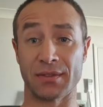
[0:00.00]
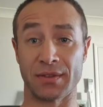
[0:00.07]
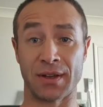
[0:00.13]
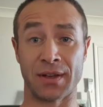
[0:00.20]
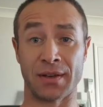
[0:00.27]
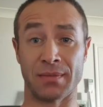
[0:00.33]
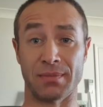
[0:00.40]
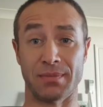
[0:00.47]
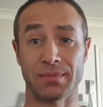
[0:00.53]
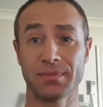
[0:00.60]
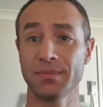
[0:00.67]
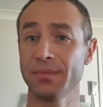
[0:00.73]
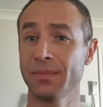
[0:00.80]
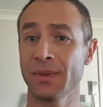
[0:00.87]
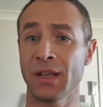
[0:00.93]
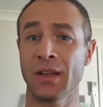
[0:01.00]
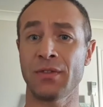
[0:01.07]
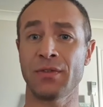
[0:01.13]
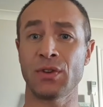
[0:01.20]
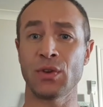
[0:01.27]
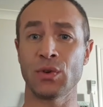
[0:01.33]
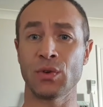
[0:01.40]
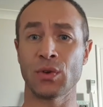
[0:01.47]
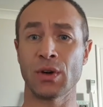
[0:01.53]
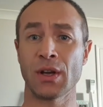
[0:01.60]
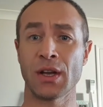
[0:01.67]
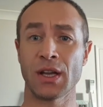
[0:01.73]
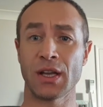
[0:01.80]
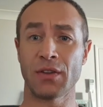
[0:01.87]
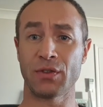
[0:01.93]
And if you're
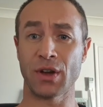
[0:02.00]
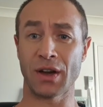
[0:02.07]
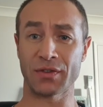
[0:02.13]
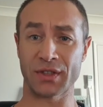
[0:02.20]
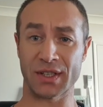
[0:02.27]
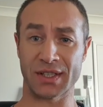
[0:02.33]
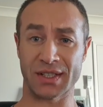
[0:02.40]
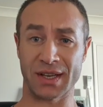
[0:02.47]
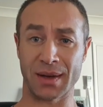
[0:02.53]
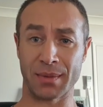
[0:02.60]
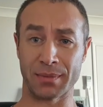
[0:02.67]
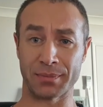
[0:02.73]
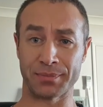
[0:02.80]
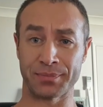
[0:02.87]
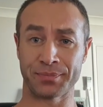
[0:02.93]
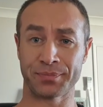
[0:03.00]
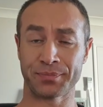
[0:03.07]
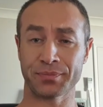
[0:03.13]
after some,